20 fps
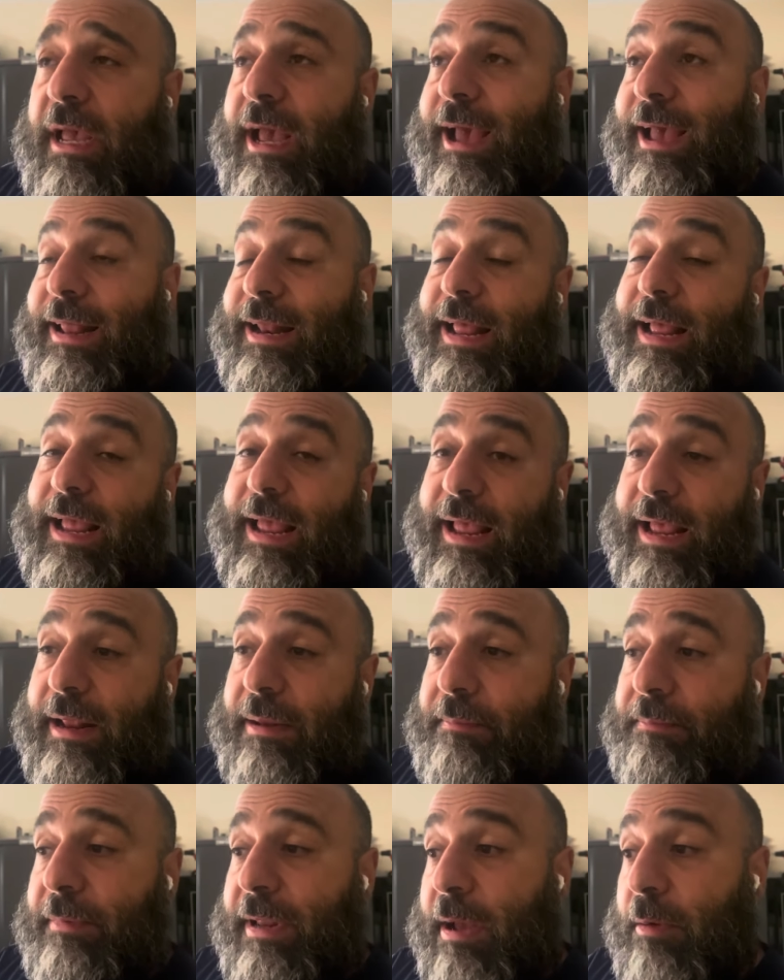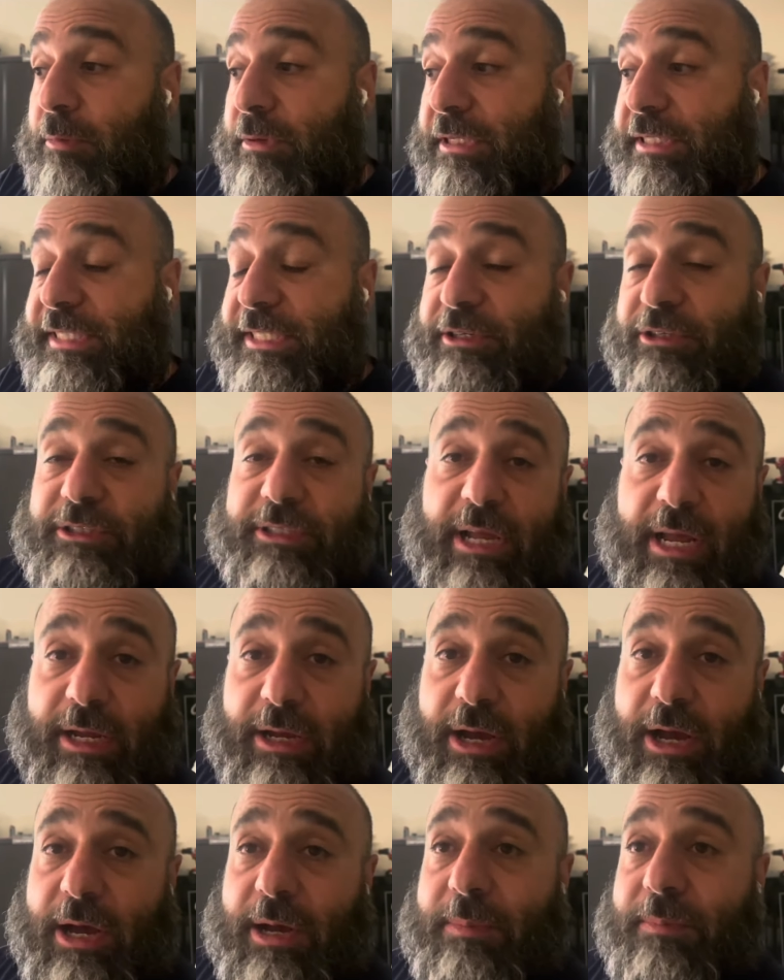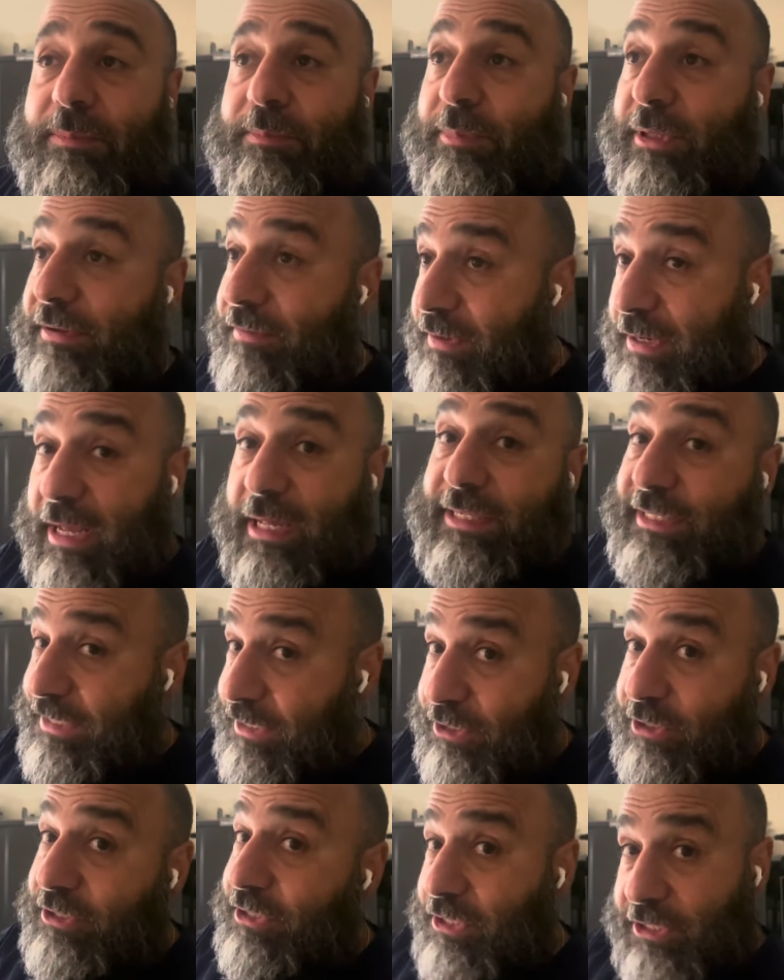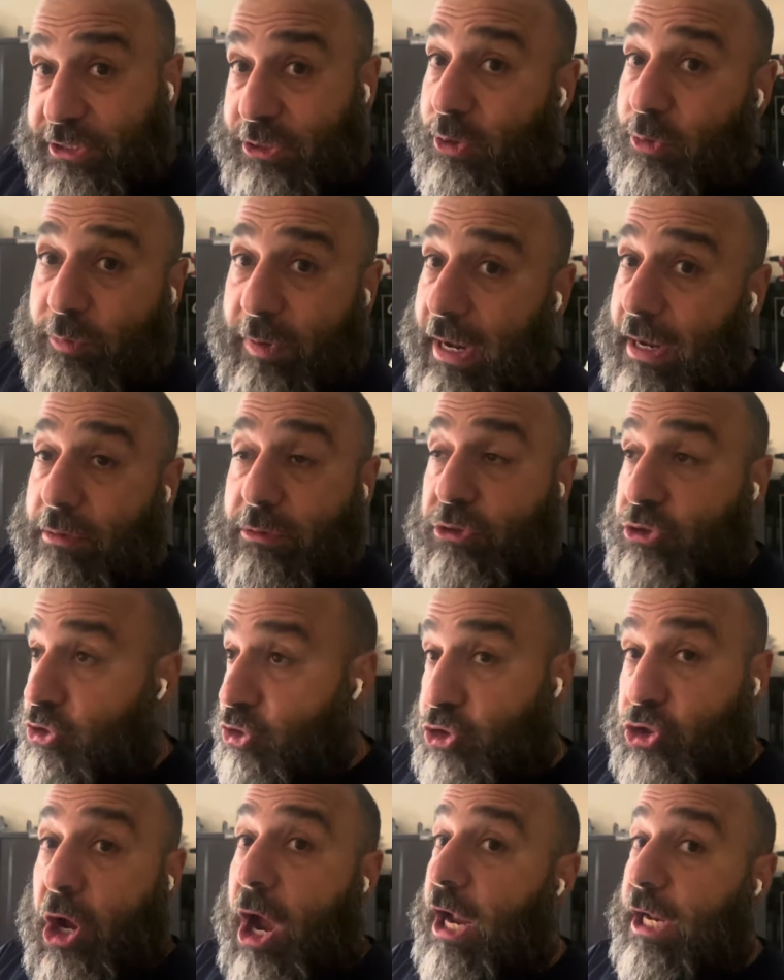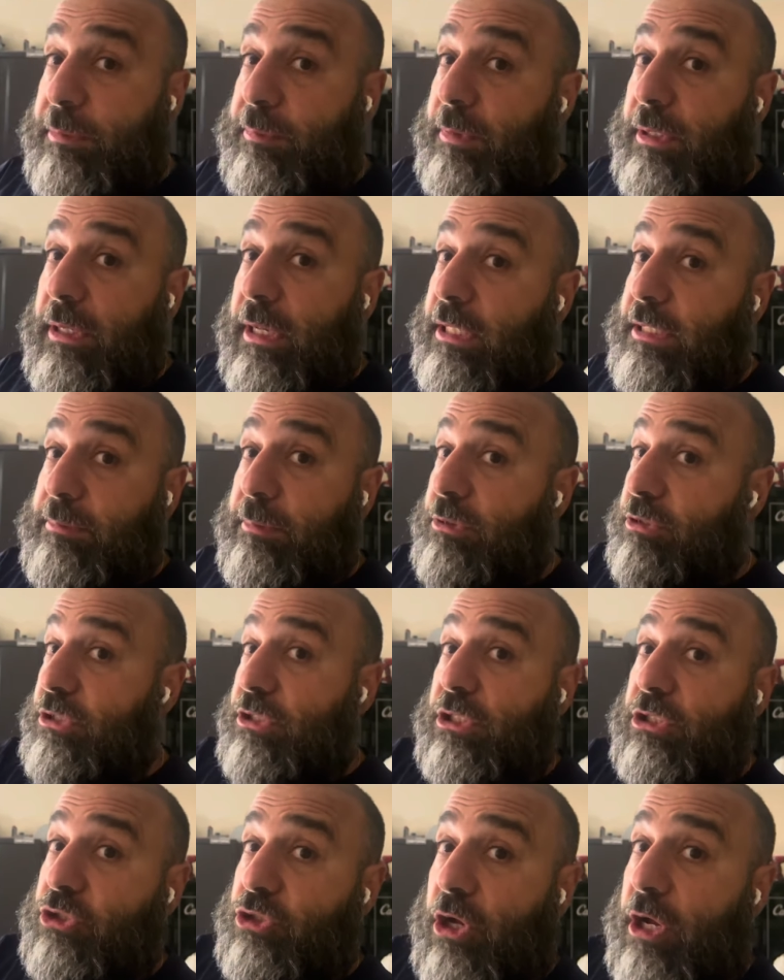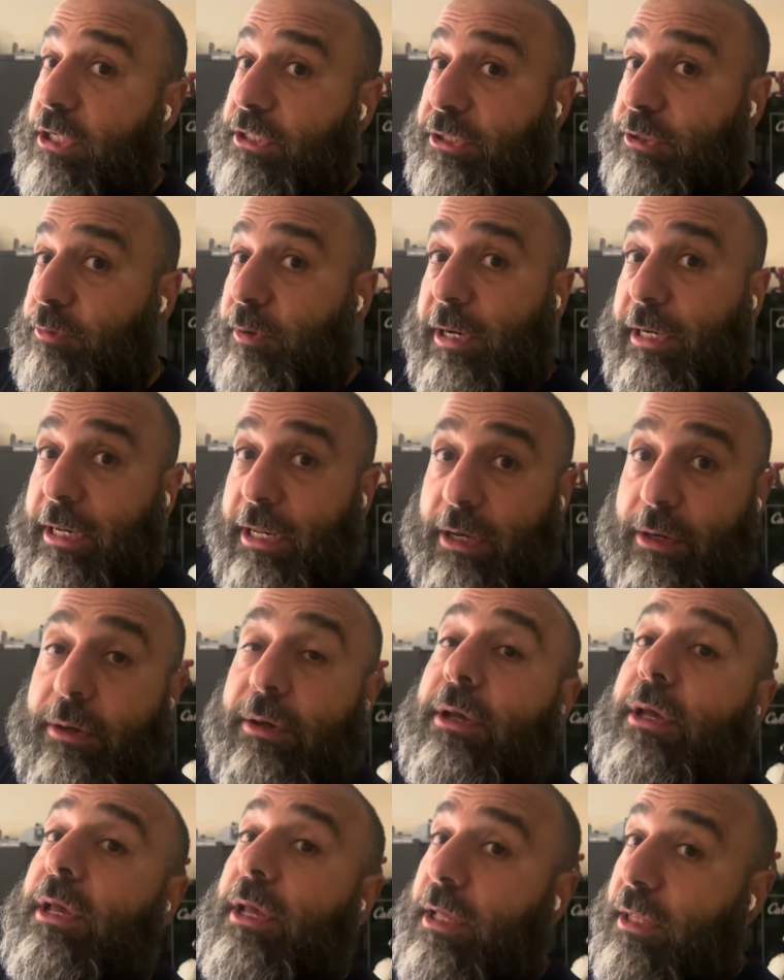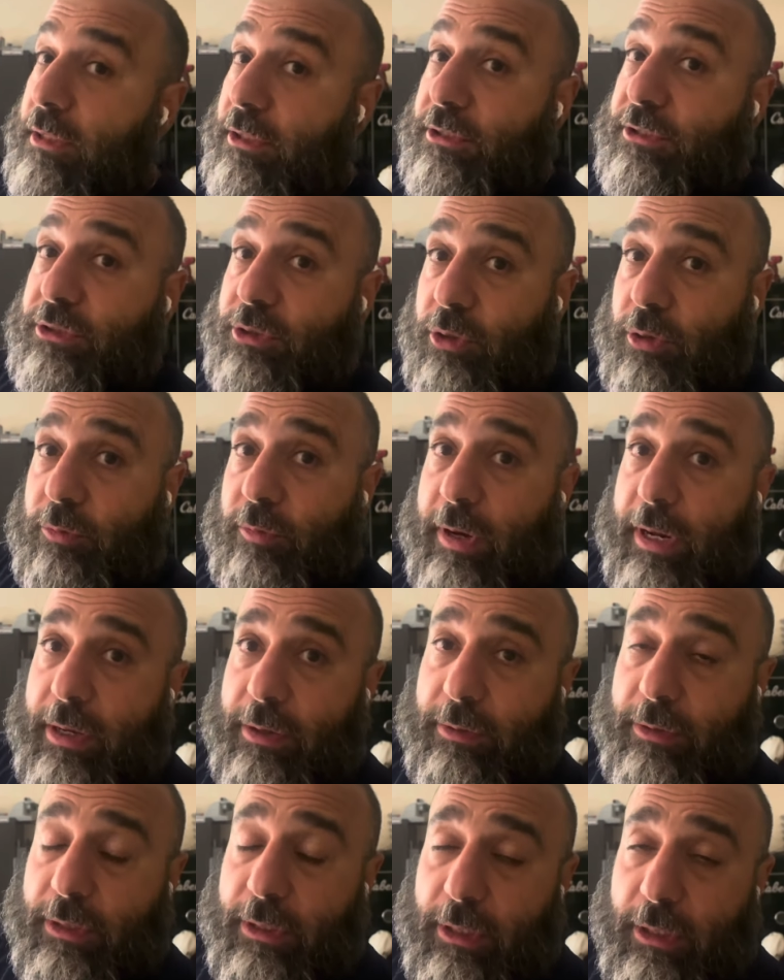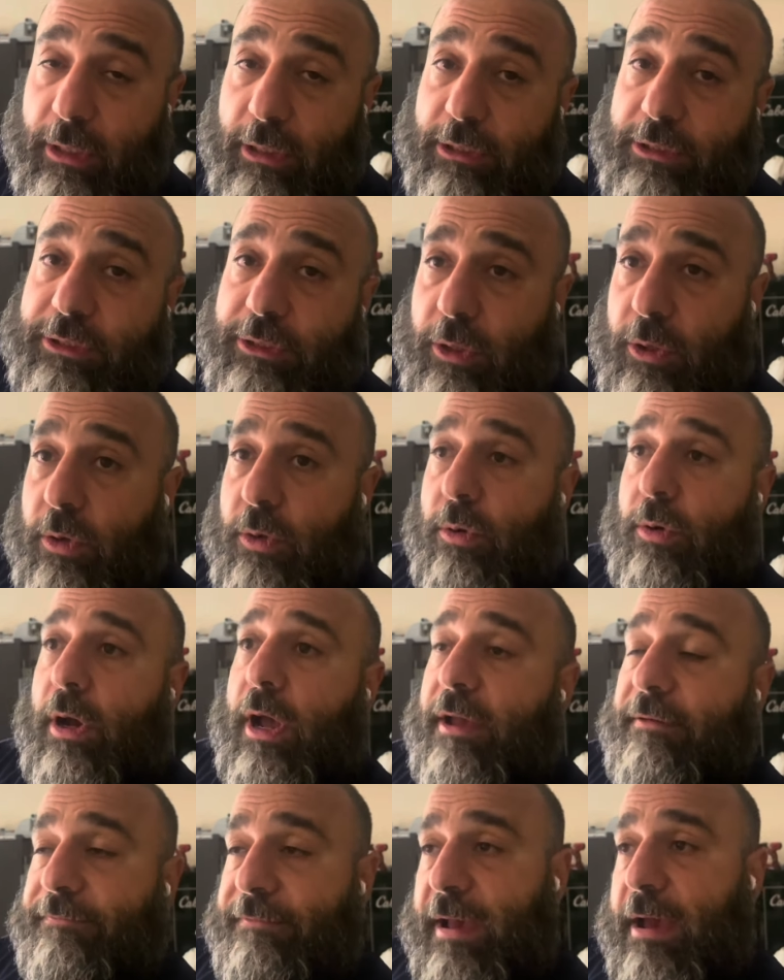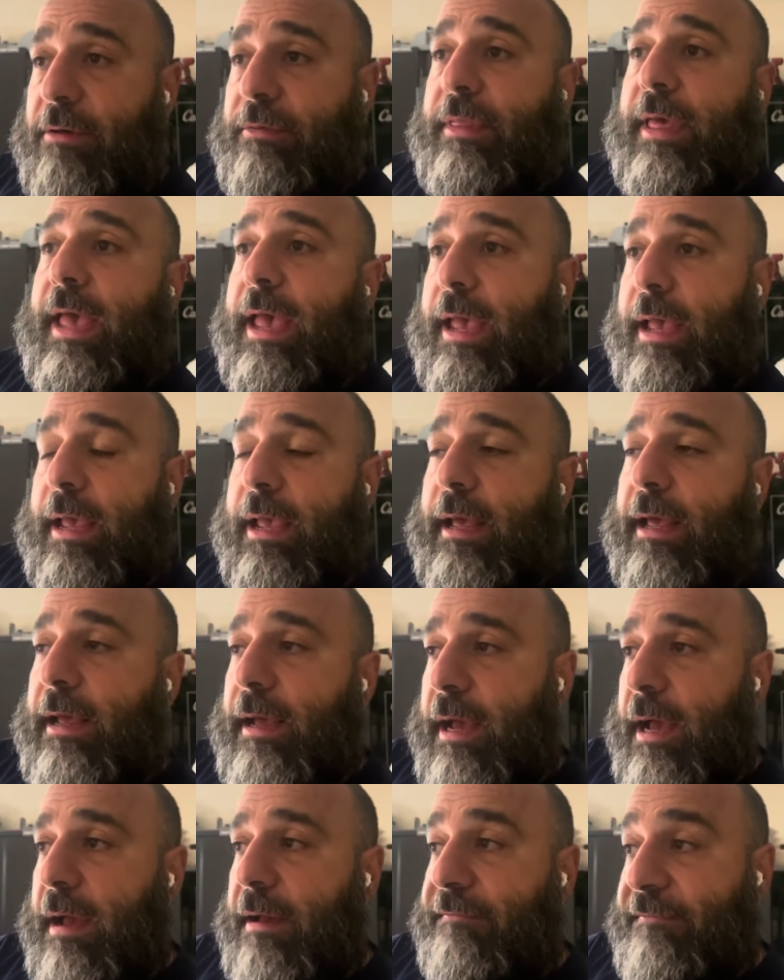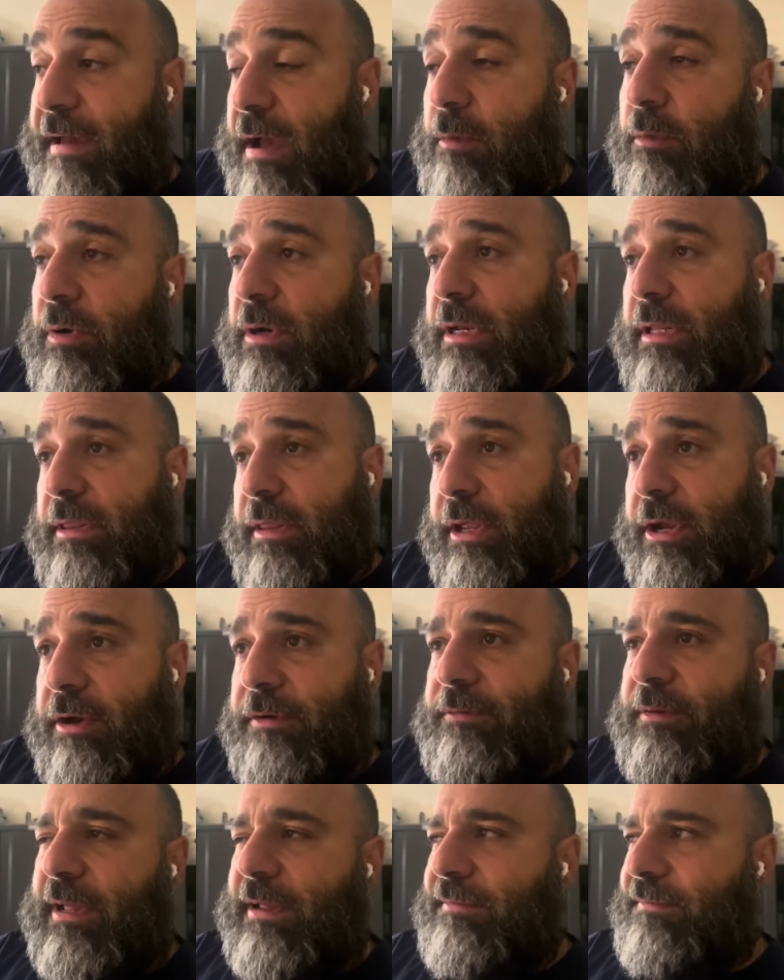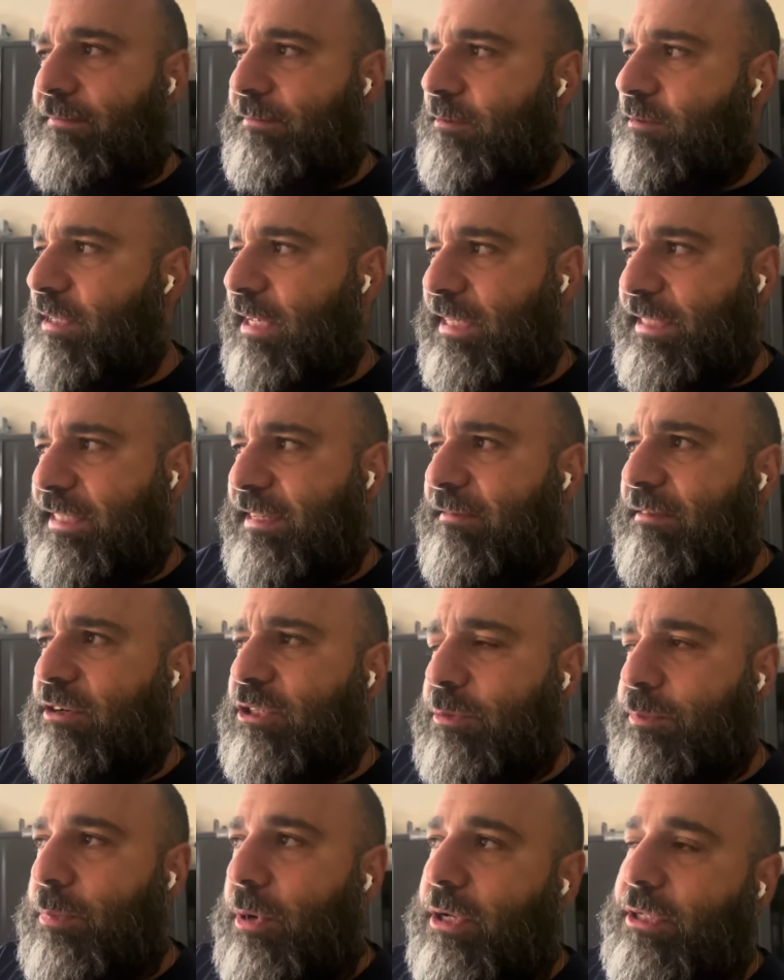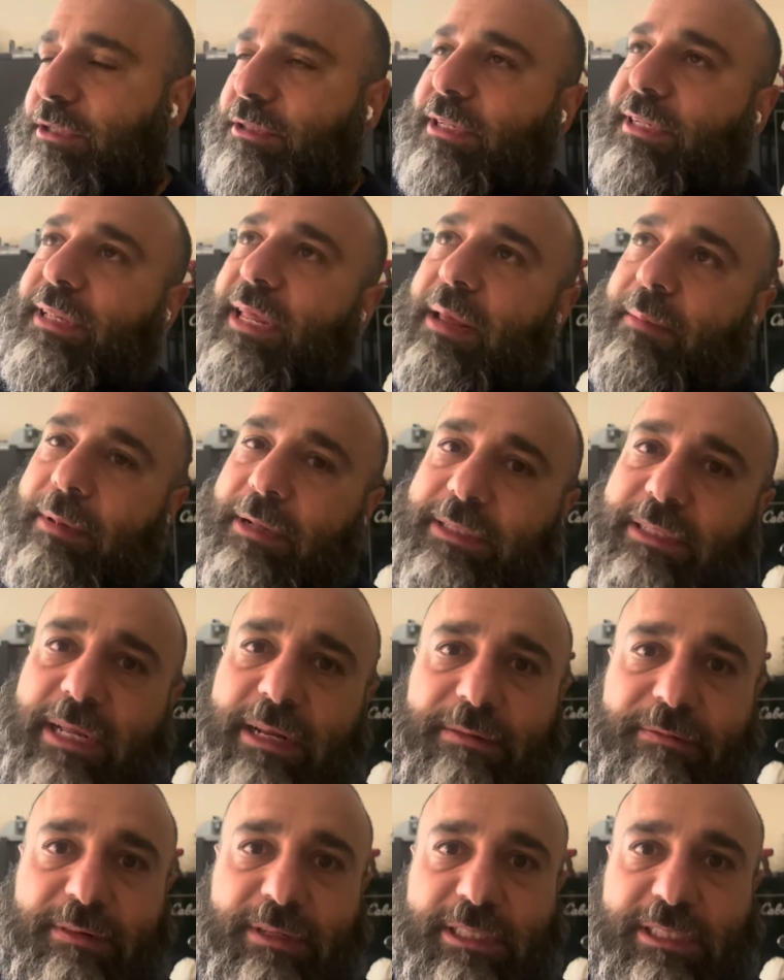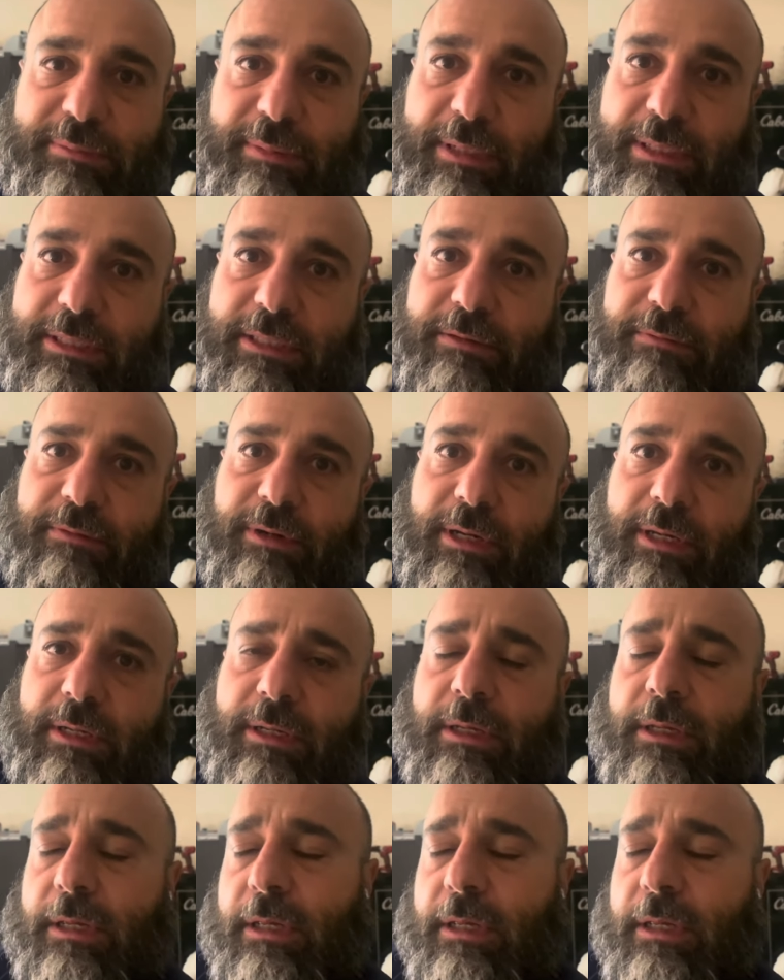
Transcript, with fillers: And I, um, I went to Sears.com. Believe it or not, Sears is still around. Shocked me as much as it shocks you right now. They're still around. So I found that uh, I found one there for like was like 700 bucks. I was like, damn, that's kind of expensive, right?